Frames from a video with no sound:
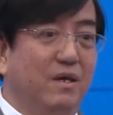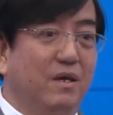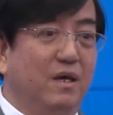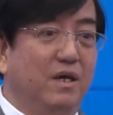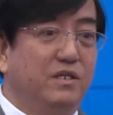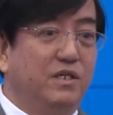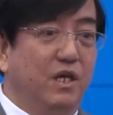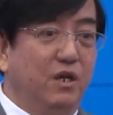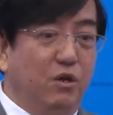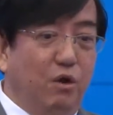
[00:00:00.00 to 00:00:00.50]

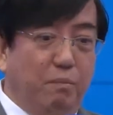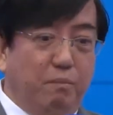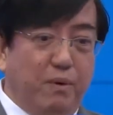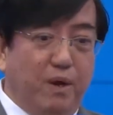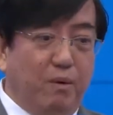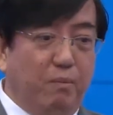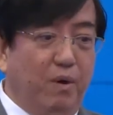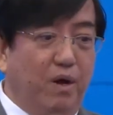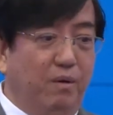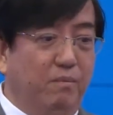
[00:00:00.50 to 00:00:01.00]
He said, no
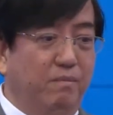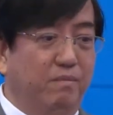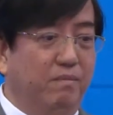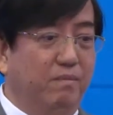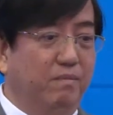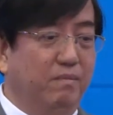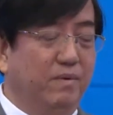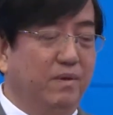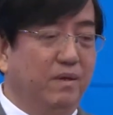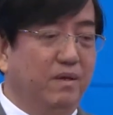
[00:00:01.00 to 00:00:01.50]
problem,
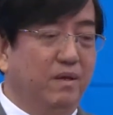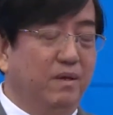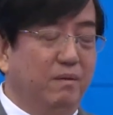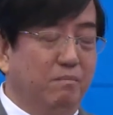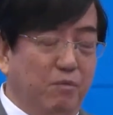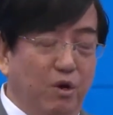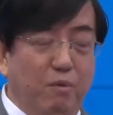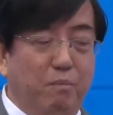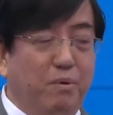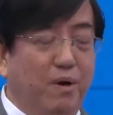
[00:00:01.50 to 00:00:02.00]

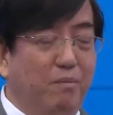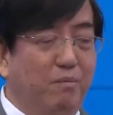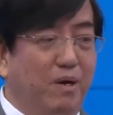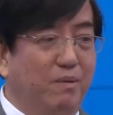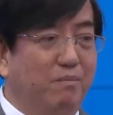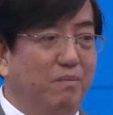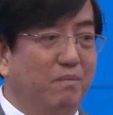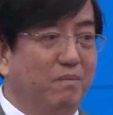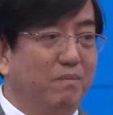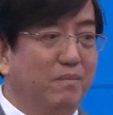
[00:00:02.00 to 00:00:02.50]
no
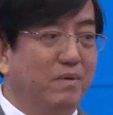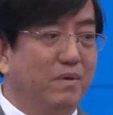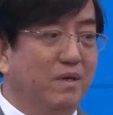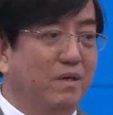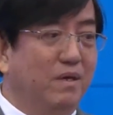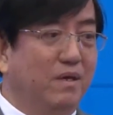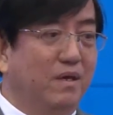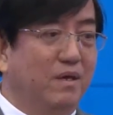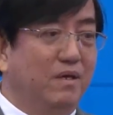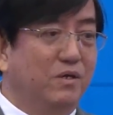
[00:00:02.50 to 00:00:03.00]
problem.
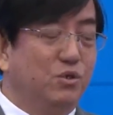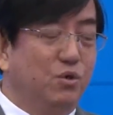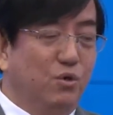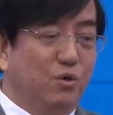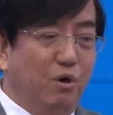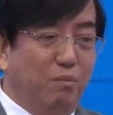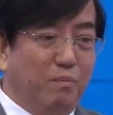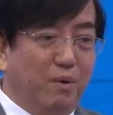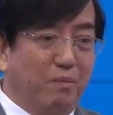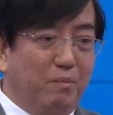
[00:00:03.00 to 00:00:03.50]
So
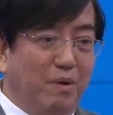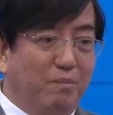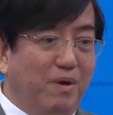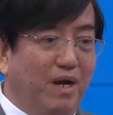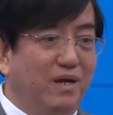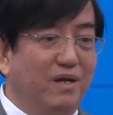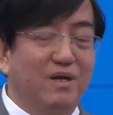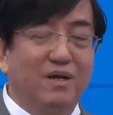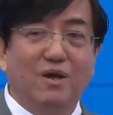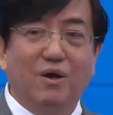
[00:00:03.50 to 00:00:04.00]
no problem,
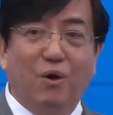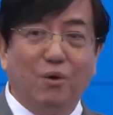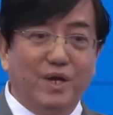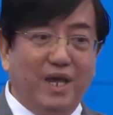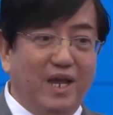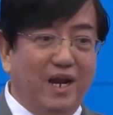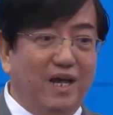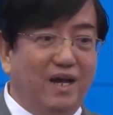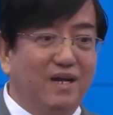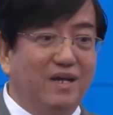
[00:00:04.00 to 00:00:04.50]

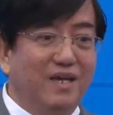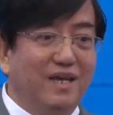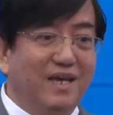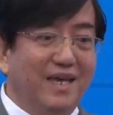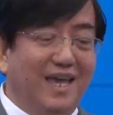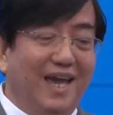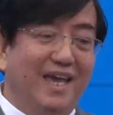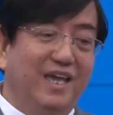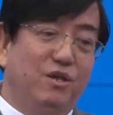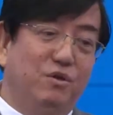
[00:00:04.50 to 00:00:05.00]
okay lah,
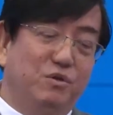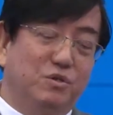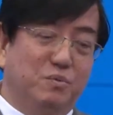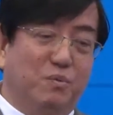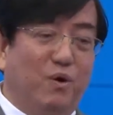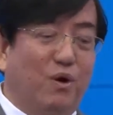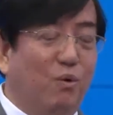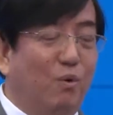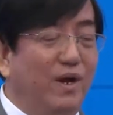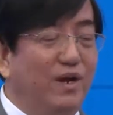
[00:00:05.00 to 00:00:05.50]
can I use
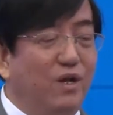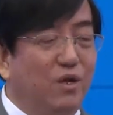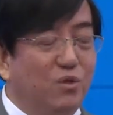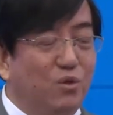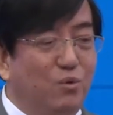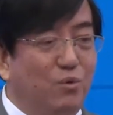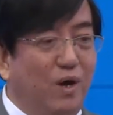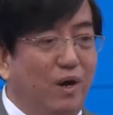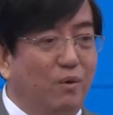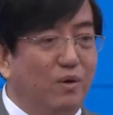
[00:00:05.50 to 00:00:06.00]
for 1 or
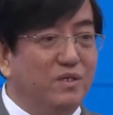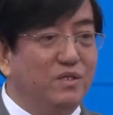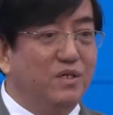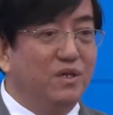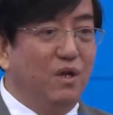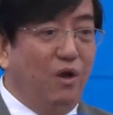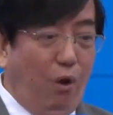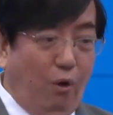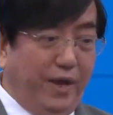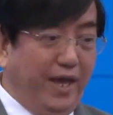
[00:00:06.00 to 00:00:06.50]
2 hours?
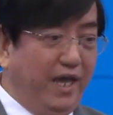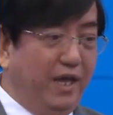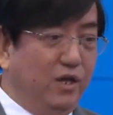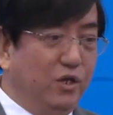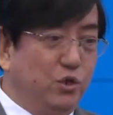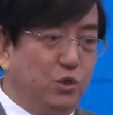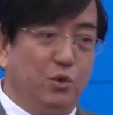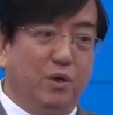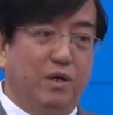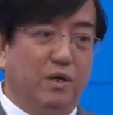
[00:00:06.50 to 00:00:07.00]
Okay,
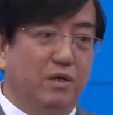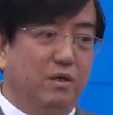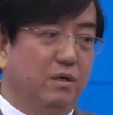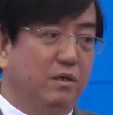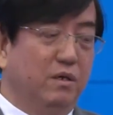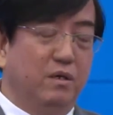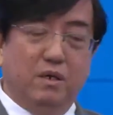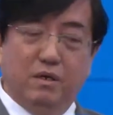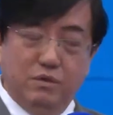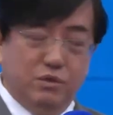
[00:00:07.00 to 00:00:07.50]
sure,
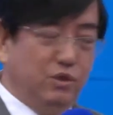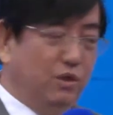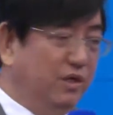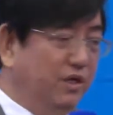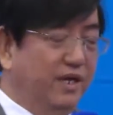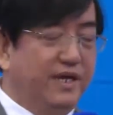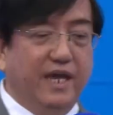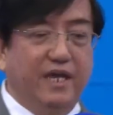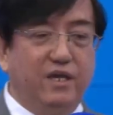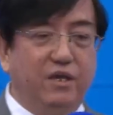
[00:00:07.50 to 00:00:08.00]
sure,
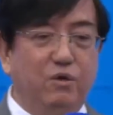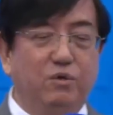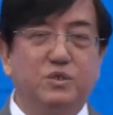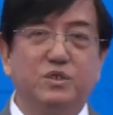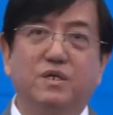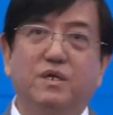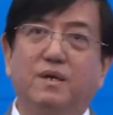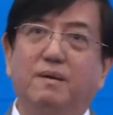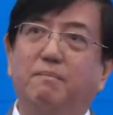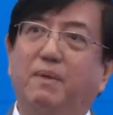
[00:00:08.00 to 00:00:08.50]
you can
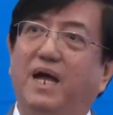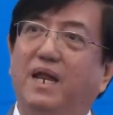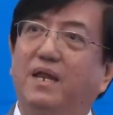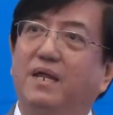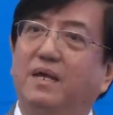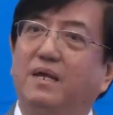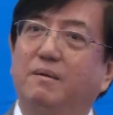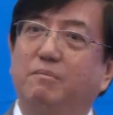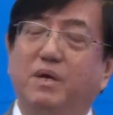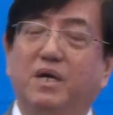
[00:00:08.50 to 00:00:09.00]
use, but
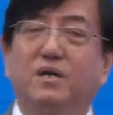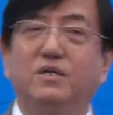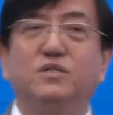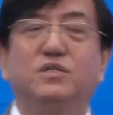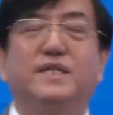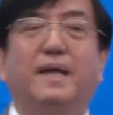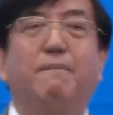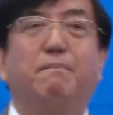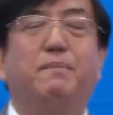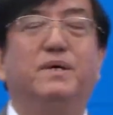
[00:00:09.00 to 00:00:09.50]

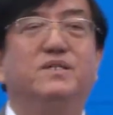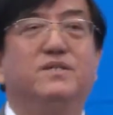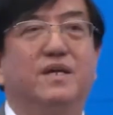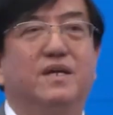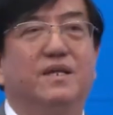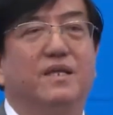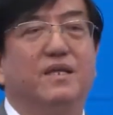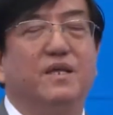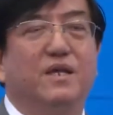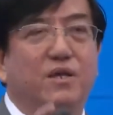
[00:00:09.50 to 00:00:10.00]
because
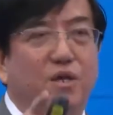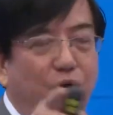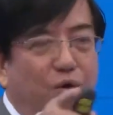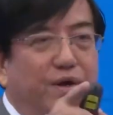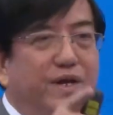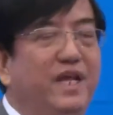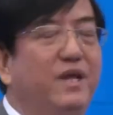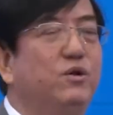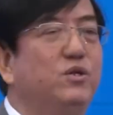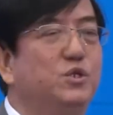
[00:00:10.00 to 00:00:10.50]
10%, you
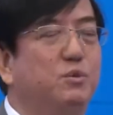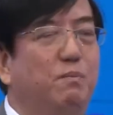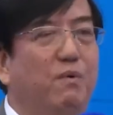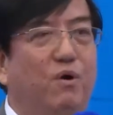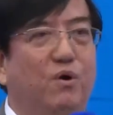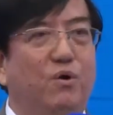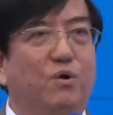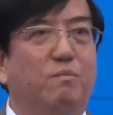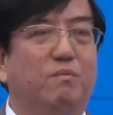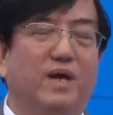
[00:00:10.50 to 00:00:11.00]
only
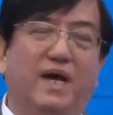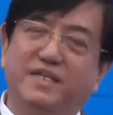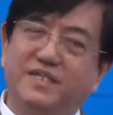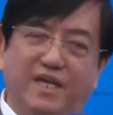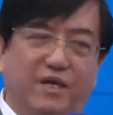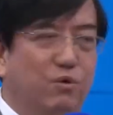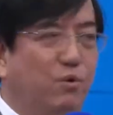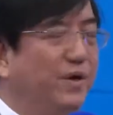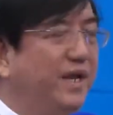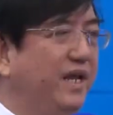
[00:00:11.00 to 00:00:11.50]
small room. I
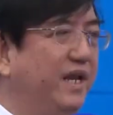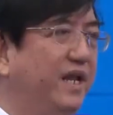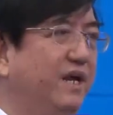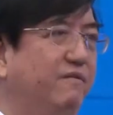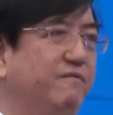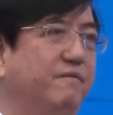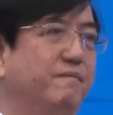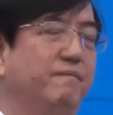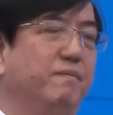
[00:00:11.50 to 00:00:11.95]
said, good enough.